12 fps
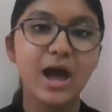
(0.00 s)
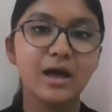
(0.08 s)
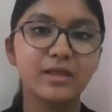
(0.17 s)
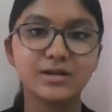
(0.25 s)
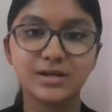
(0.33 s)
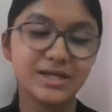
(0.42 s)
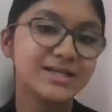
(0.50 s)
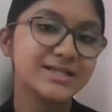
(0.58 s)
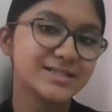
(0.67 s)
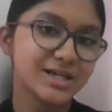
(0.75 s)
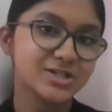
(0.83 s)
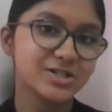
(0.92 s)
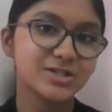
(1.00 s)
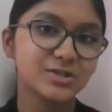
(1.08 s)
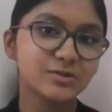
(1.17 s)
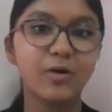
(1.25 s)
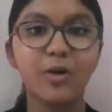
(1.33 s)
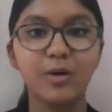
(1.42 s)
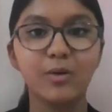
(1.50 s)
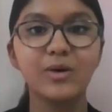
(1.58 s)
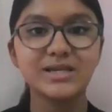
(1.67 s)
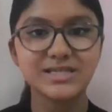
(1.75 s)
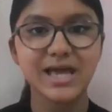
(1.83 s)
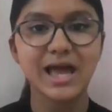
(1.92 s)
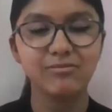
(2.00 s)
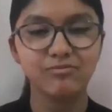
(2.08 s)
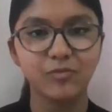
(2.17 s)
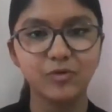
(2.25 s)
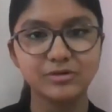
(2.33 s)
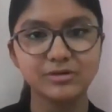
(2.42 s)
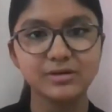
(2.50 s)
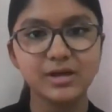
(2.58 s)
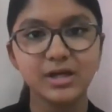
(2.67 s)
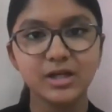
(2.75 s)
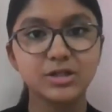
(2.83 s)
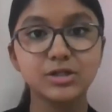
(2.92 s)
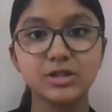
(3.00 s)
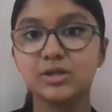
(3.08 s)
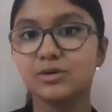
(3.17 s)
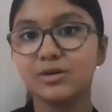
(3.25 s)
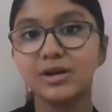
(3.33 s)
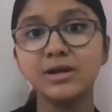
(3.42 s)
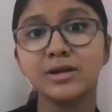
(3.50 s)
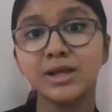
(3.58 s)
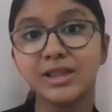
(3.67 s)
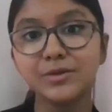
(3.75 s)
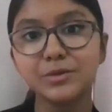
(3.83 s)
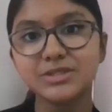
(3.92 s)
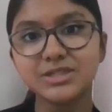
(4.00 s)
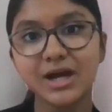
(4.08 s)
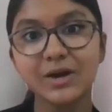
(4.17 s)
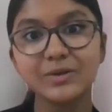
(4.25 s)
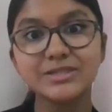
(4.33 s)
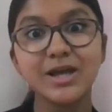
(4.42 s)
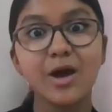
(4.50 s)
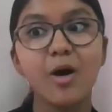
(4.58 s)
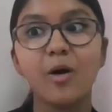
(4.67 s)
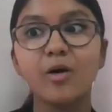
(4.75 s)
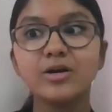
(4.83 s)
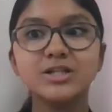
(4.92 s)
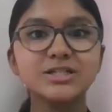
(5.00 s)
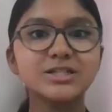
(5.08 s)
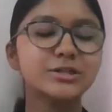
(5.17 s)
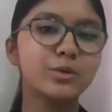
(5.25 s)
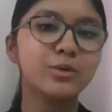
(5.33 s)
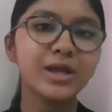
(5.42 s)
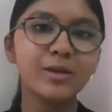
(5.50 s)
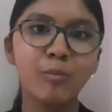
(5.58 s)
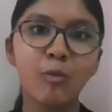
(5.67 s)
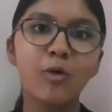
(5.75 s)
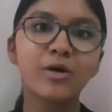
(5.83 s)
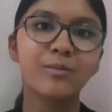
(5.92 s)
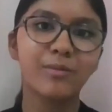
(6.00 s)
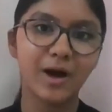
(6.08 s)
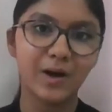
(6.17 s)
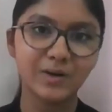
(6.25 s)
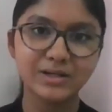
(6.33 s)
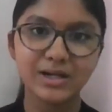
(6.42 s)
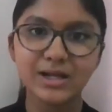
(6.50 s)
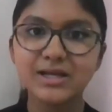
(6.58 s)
the TA sessions were always helpful to, clearing those doubts or just knowing more about